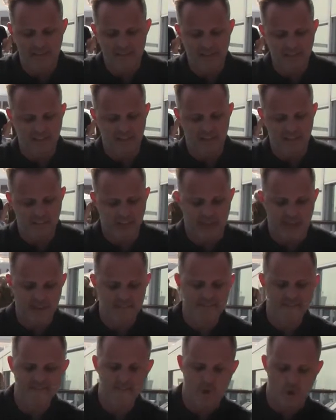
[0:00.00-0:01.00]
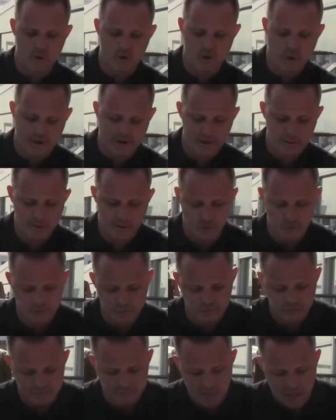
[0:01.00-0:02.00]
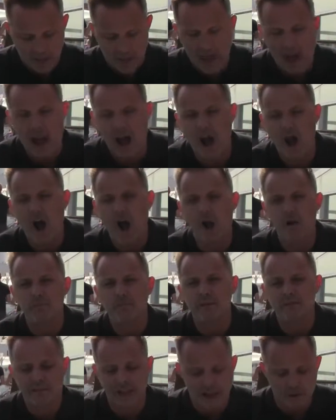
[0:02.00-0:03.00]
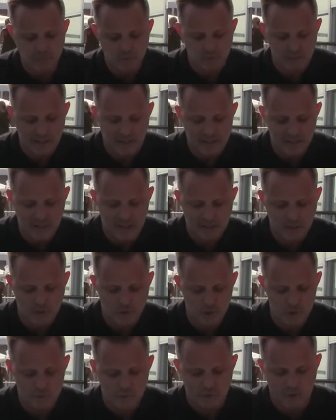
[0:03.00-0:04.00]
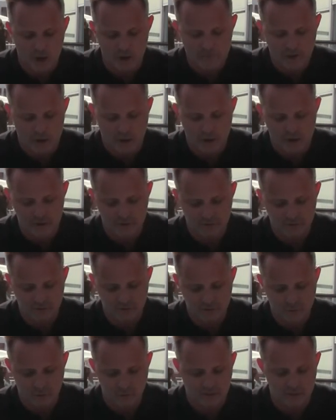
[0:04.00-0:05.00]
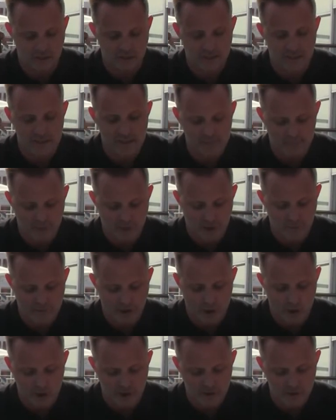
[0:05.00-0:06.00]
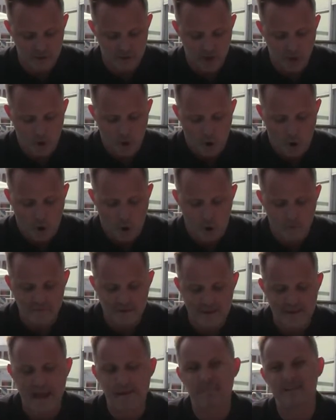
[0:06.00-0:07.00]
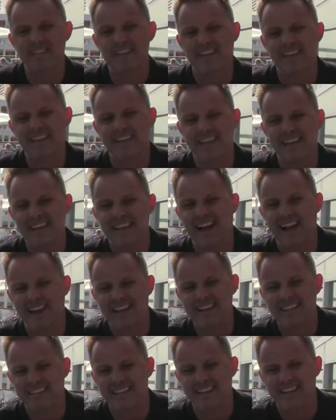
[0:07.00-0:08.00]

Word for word: this is a four night cruise um, down to the, their two private islands, or so that uh, their private island of Labadee in Haiti.